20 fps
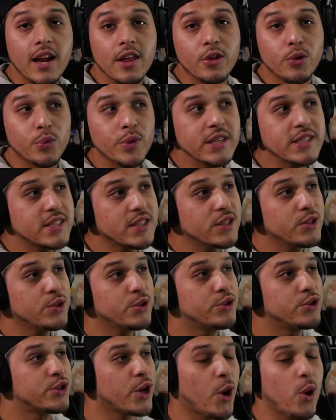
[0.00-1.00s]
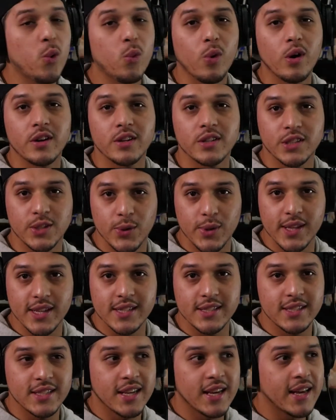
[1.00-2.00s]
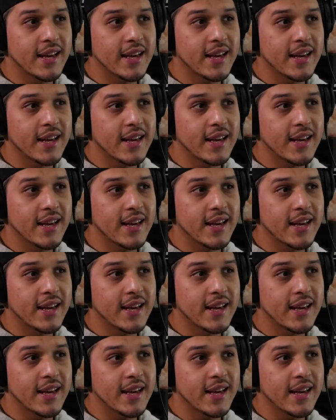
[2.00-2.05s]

Now, the reason you don't want to do this